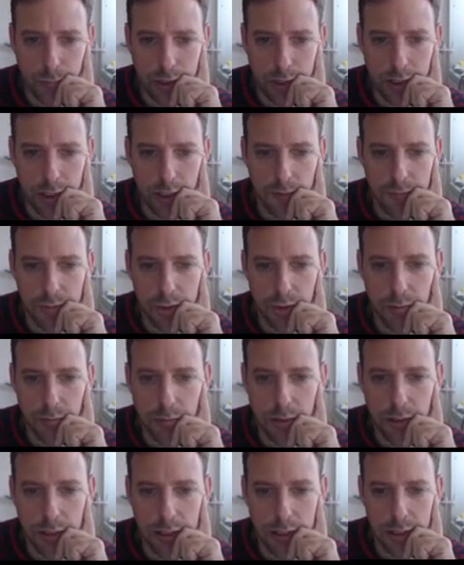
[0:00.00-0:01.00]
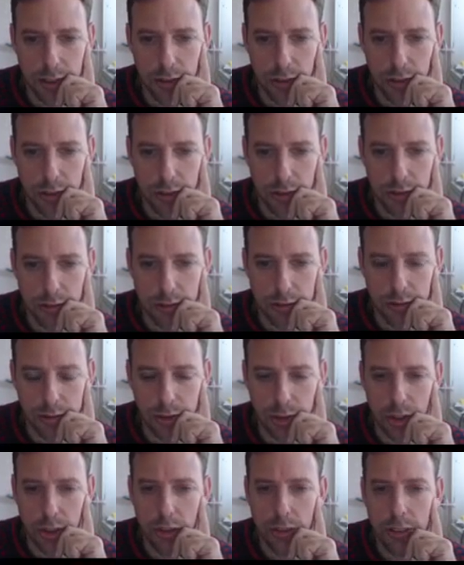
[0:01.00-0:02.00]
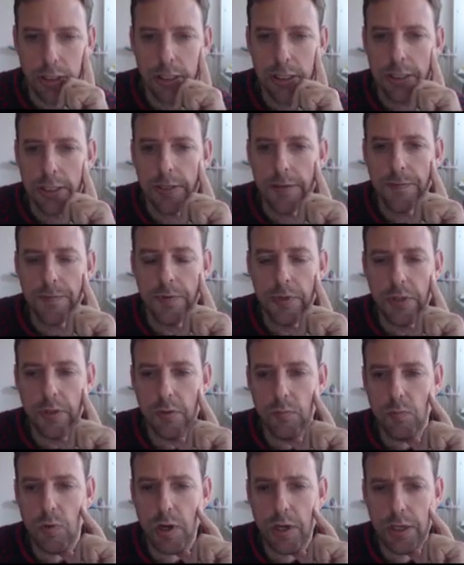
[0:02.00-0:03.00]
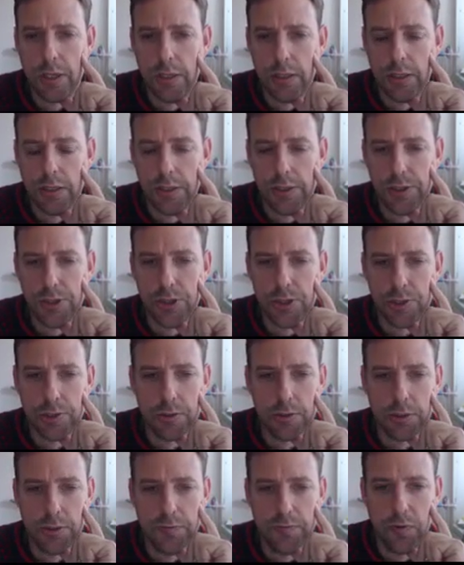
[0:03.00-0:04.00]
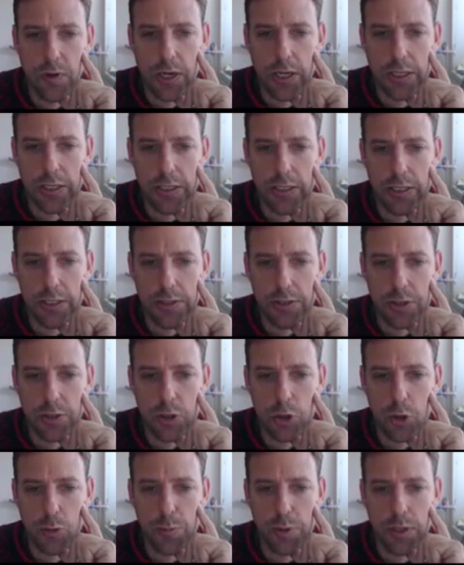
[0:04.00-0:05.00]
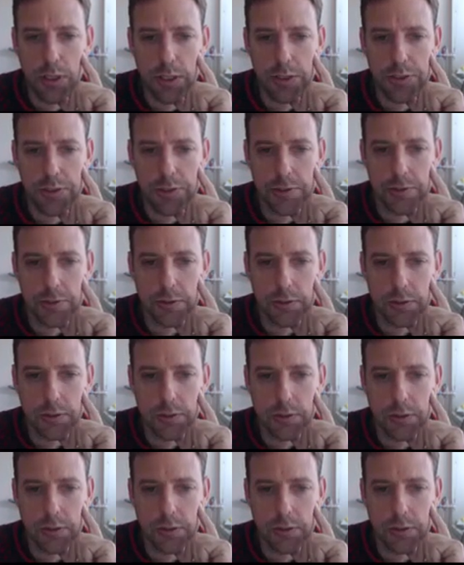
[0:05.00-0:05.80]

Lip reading: when it comes to Malaysia. So the writer has divided into 2 parts.